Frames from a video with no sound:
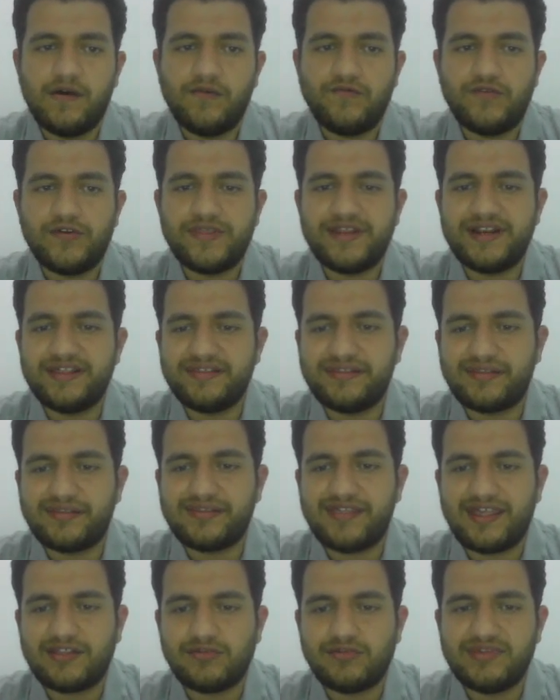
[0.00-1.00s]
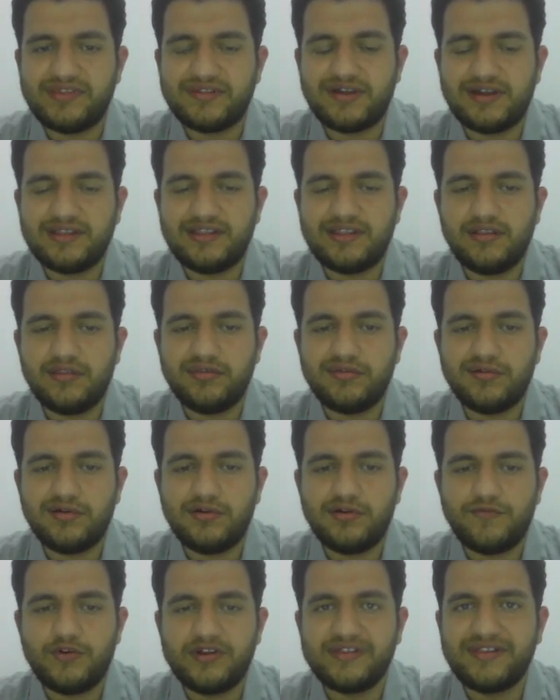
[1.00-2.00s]
for the reasons that we cited.
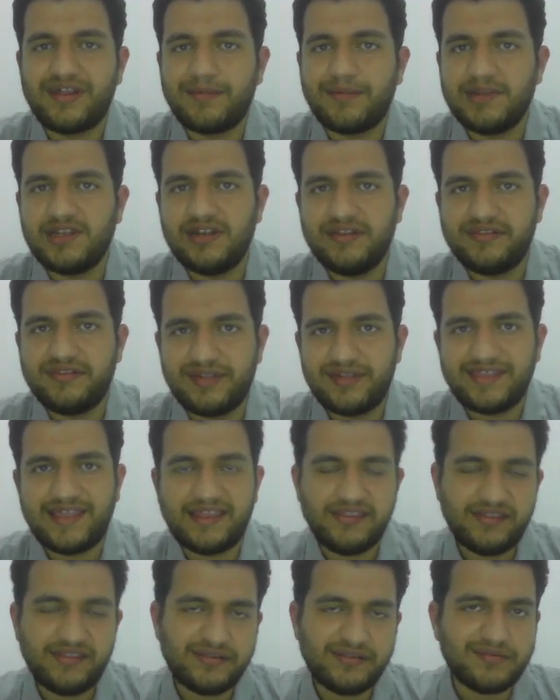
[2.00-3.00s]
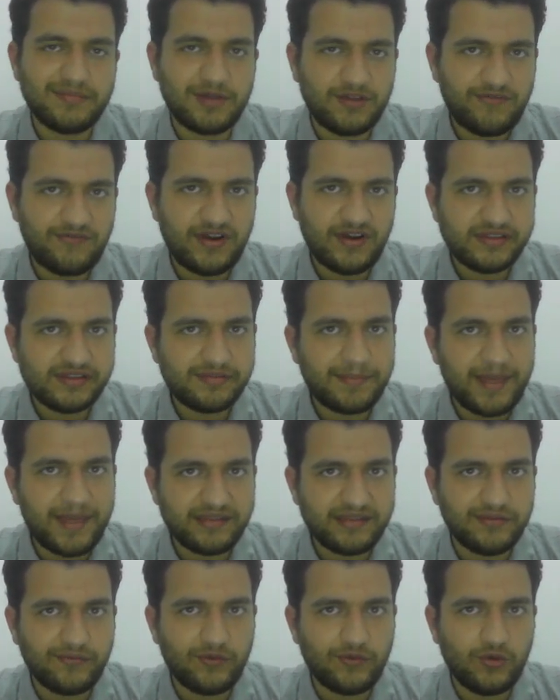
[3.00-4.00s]
So for example, let's say that this is my first
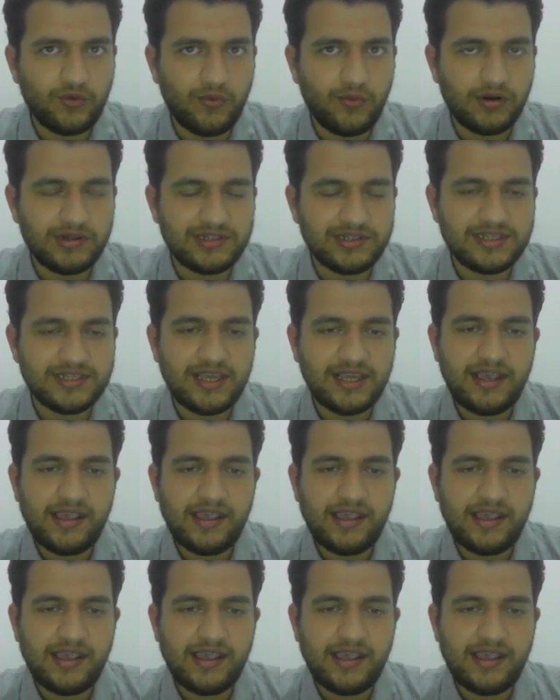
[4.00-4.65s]
pass of UWorld.